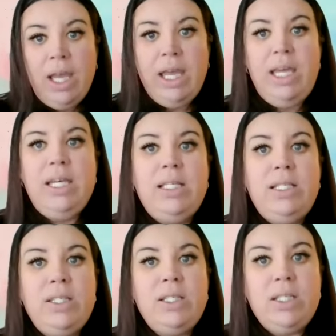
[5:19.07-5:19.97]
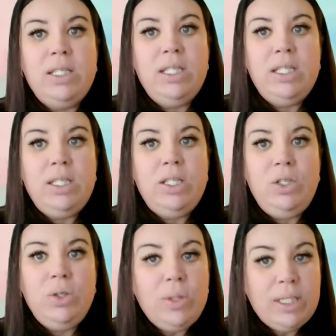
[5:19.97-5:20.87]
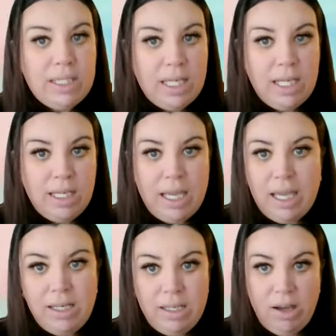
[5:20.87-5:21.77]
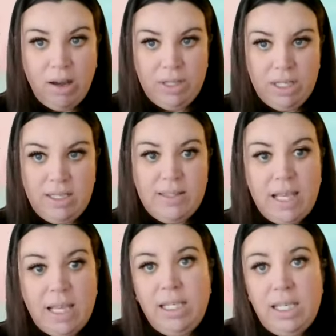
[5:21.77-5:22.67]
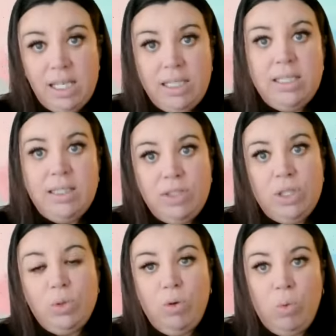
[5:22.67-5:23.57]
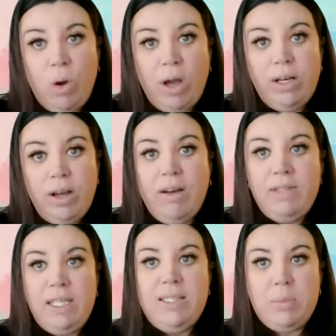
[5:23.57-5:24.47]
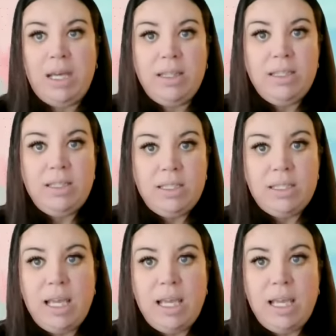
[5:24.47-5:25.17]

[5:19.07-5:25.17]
And you can take any of these, any individual one of these methods,